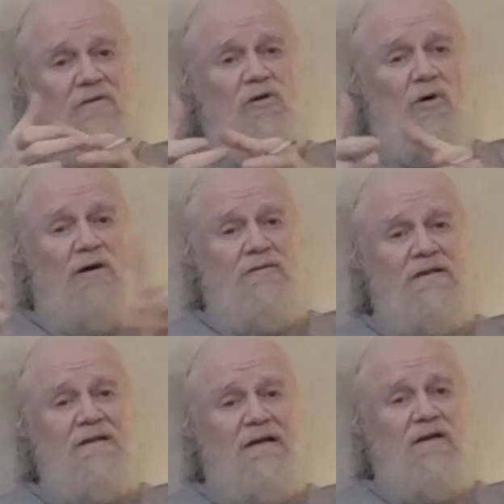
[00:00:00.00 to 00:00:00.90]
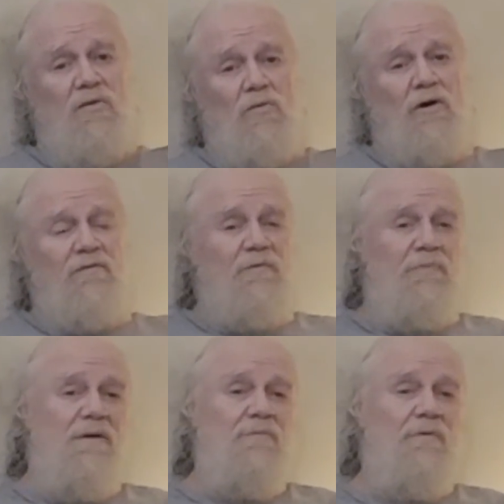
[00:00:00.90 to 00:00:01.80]
a loyalty that you work for
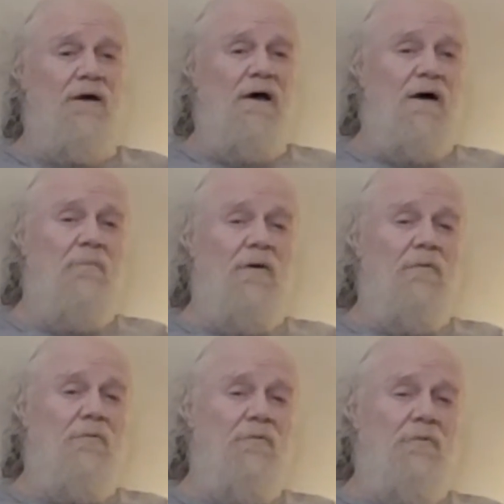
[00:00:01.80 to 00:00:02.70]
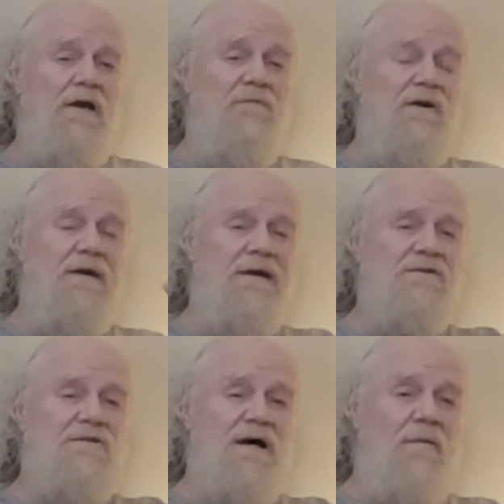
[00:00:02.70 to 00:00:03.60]
people. But if you can't
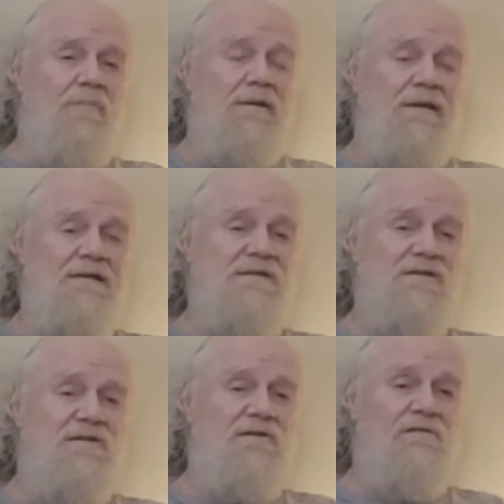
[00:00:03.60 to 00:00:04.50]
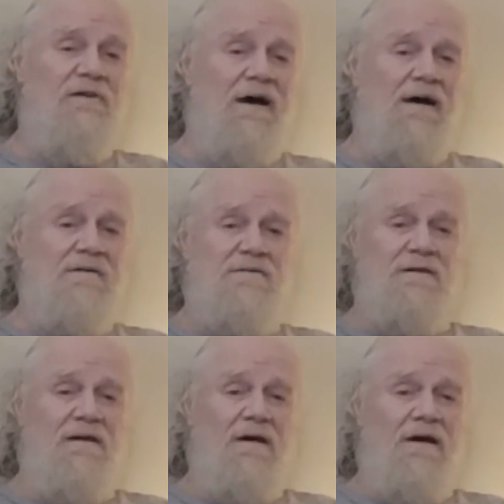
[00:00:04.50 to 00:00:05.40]
stop and listen to the facts,
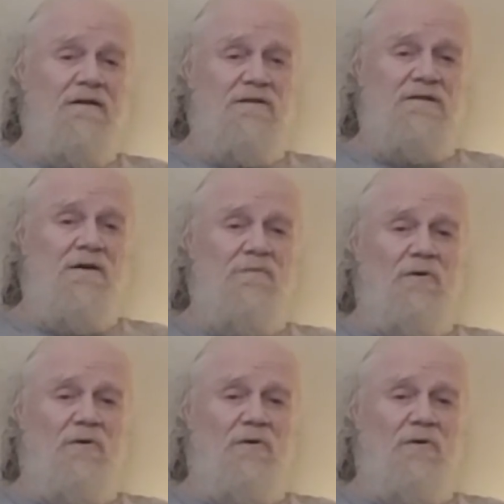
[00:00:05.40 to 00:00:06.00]
there's something